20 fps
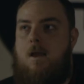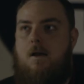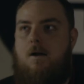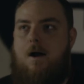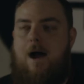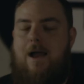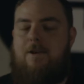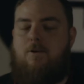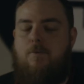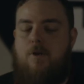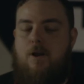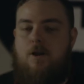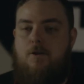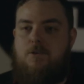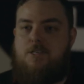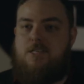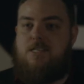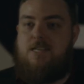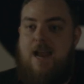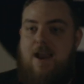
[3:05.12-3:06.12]
I don't know,
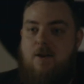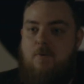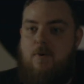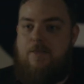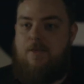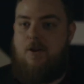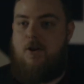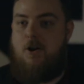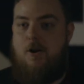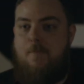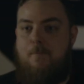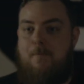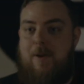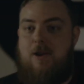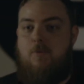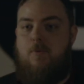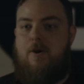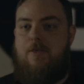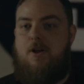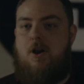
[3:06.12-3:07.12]
stay with her, be
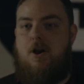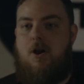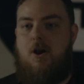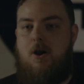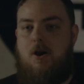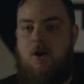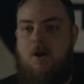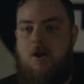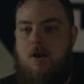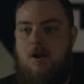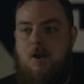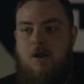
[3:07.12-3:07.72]
with her.